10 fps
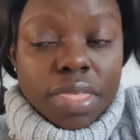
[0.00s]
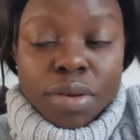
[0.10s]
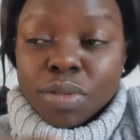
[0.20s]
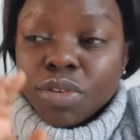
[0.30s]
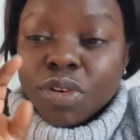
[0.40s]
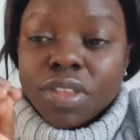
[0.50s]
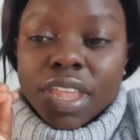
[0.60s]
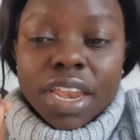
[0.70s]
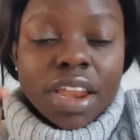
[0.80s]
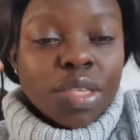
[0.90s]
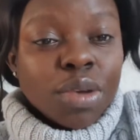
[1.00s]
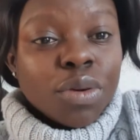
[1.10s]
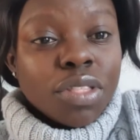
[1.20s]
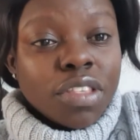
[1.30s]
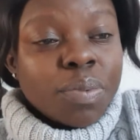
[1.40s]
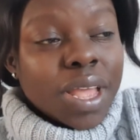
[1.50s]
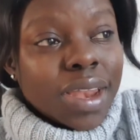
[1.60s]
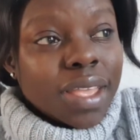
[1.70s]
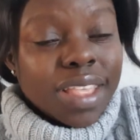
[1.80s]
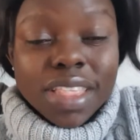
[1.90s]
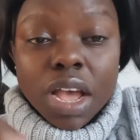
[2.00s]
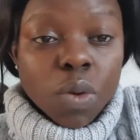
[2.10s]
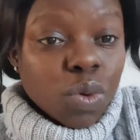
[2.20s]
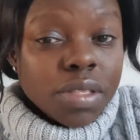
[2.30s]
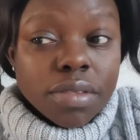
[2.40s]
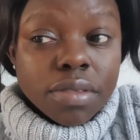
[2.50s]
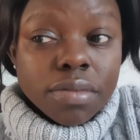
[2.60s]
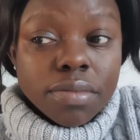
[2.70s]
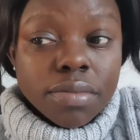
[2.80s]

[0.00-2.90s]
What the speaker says: because God said anything on this planet is ours.